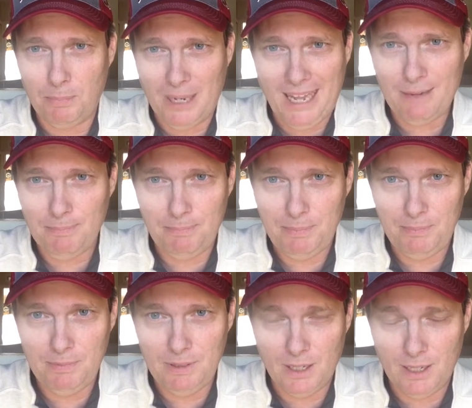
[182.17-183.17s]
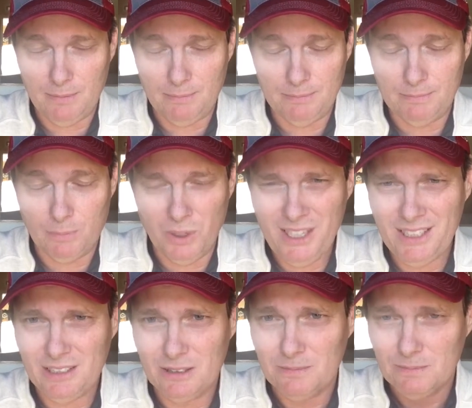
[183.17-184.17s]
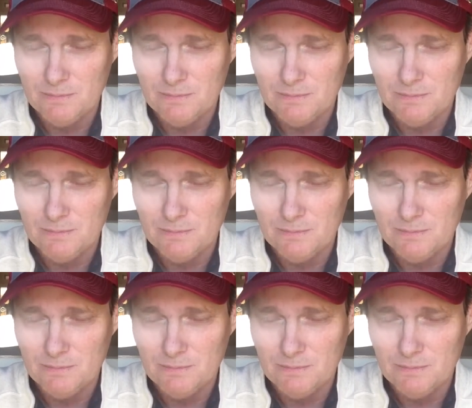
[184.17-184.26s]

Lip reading: black boys